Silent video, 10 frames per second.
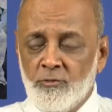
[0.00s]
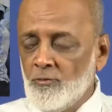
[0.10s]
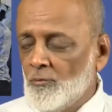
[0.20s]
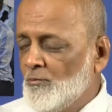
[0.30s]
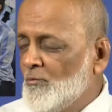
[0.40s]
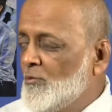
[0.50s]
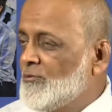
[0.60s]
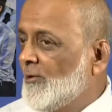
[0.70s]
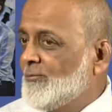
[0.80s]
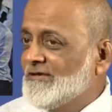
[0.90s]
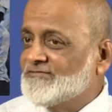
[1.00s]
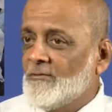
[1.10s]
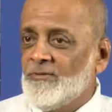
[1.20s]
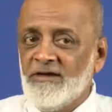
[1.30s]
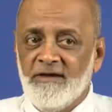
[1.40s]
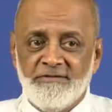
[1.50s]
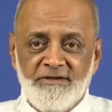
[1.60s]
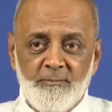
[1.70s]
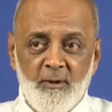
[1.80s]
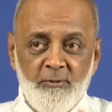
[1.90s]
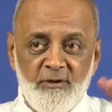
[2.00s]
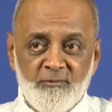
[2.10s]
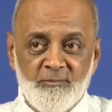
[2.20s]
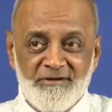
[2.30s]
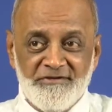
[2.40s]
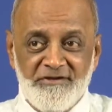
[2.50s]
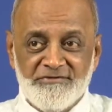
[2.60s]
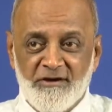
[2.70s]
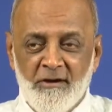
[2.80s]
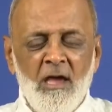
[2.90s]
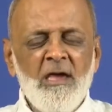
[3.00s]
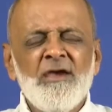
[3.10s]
you move your face away and keep away from the teacher.